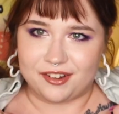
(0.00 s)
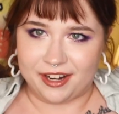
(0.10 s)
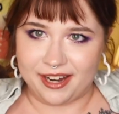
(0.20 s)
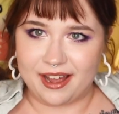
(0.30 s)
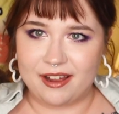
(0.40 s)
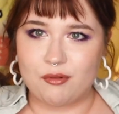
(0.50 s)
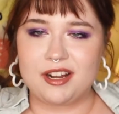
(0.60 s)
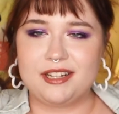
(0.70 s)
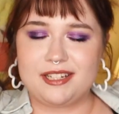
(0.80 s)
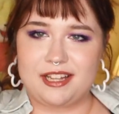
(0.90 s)
sorry i
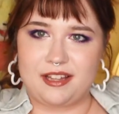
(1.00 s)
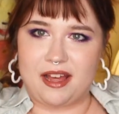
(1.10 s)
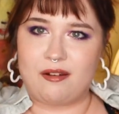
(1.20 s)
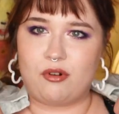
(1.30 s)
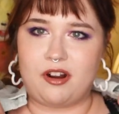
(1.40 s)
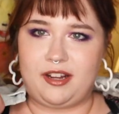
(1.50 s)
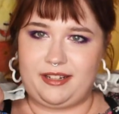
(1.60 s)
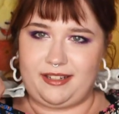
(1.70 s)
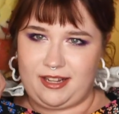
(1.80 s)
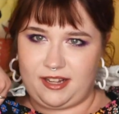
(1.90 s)
want it to keep i want
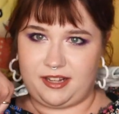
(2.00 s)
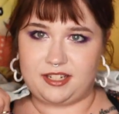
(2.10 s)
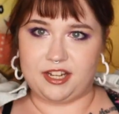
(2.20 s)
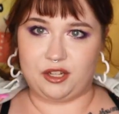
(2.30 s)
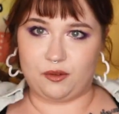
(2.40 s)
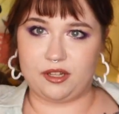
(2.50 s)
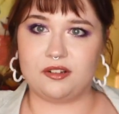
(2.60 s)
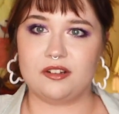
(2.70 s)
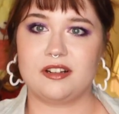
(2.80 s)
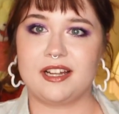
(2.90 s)
it to continually
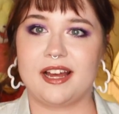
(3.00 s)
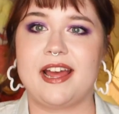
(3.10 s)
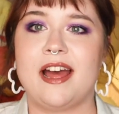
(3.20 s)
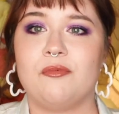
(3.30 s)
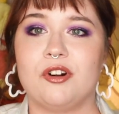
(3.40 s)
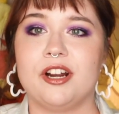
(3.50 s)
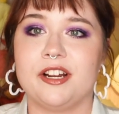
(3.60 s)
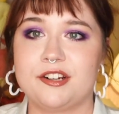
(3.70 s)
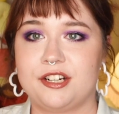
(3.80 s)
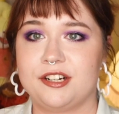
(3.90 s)
look like i am
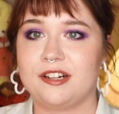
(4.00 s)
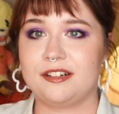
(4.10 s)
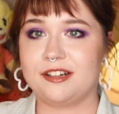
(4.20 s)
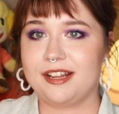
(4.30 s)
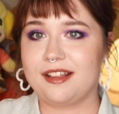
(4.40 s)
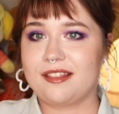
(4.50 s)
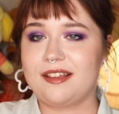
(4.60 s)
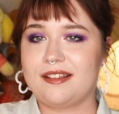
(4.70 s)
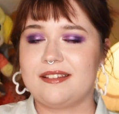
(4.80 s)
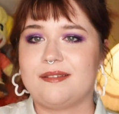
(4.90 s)
wearing a shirt underneath
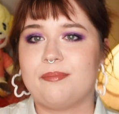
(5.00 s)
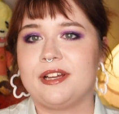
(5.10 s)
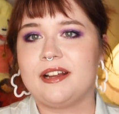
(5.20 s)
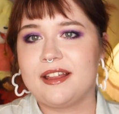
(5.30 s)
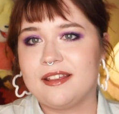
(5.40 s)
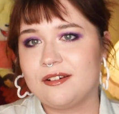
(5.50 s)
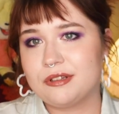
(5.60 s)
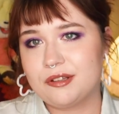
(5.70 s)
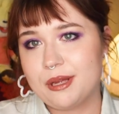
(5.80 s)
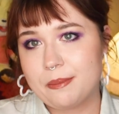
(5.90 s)
this but i think
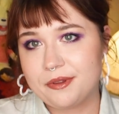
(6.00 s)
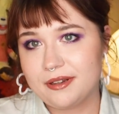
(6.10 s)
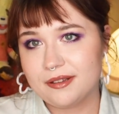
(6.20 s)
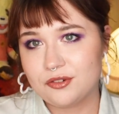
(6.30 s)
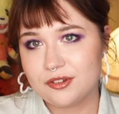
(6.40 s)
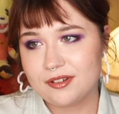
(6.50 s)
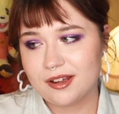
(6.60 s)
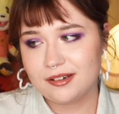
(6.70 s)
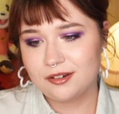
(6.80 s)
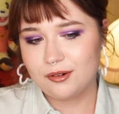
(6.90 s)
with the way i'm sitting it's just not gonna